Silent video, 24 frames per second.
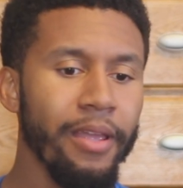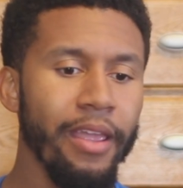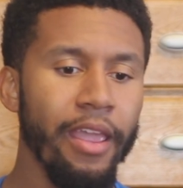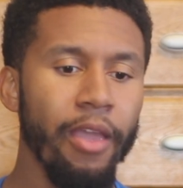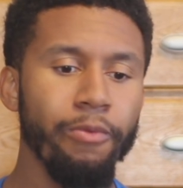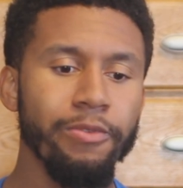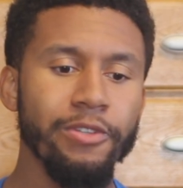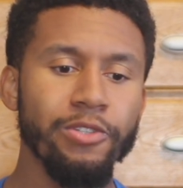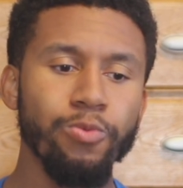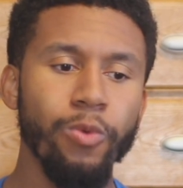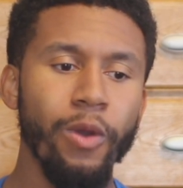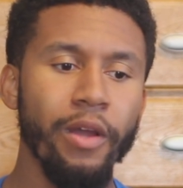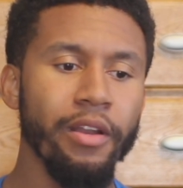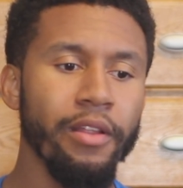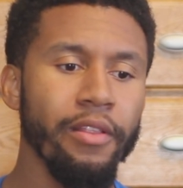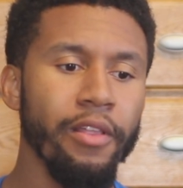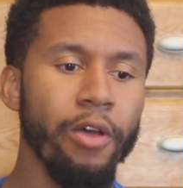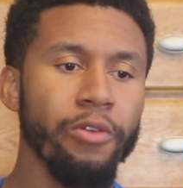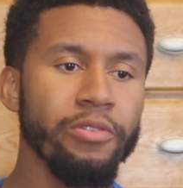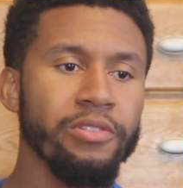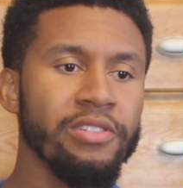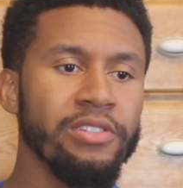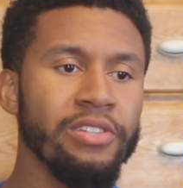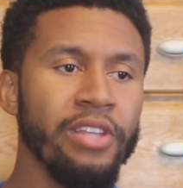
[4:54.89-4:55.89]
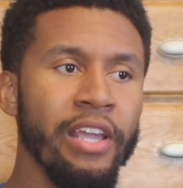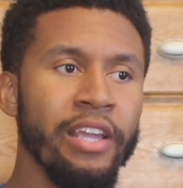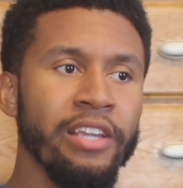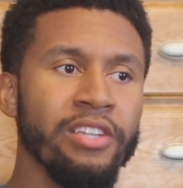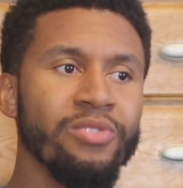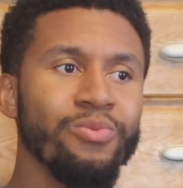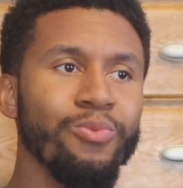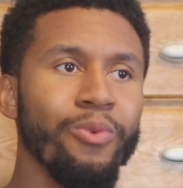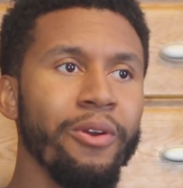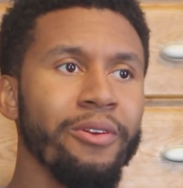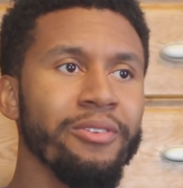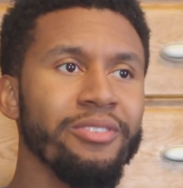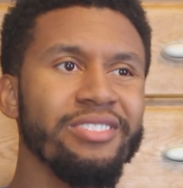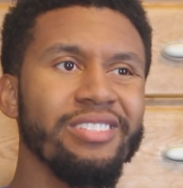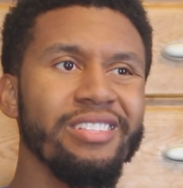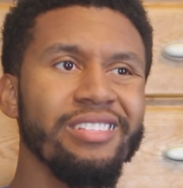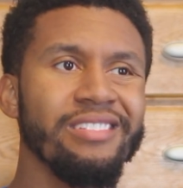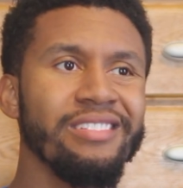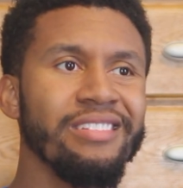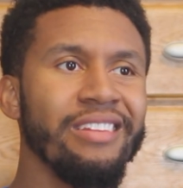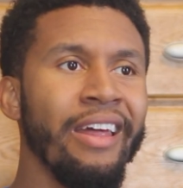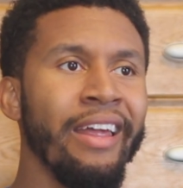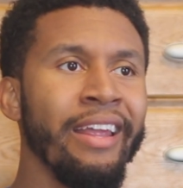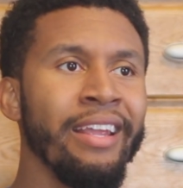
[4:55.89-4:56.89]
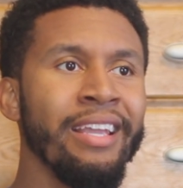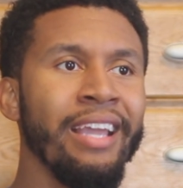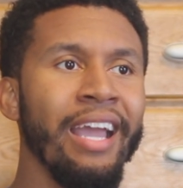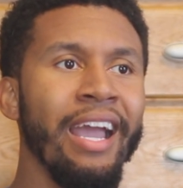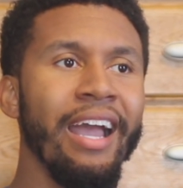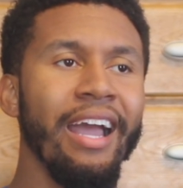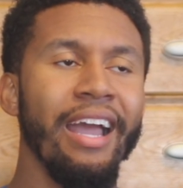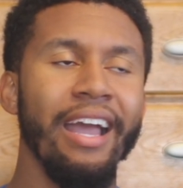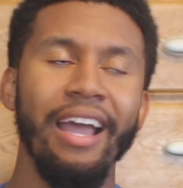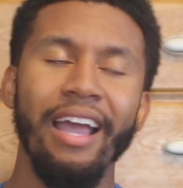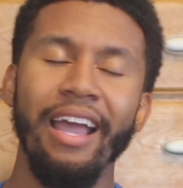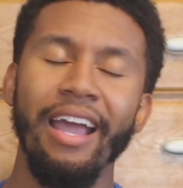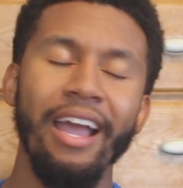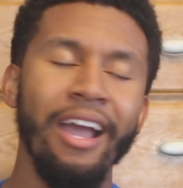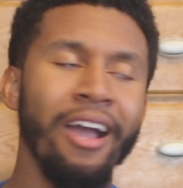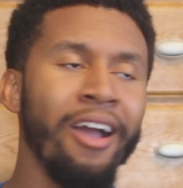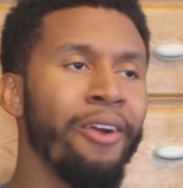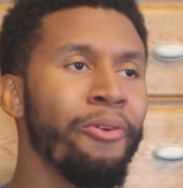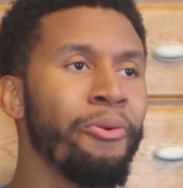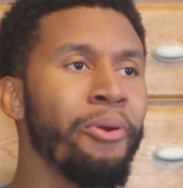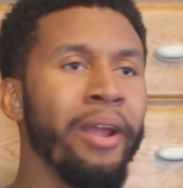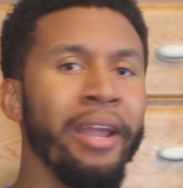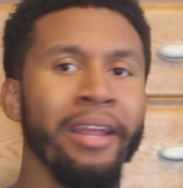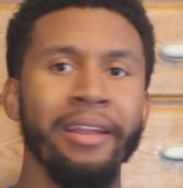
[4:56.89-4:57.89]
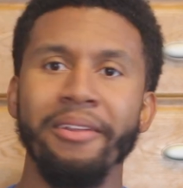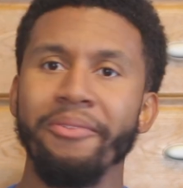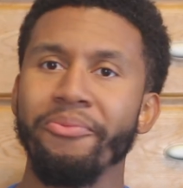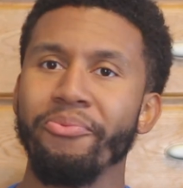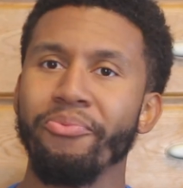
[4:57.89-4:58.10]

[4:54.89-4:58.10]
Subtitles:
It was one of those things where it's just like, all right,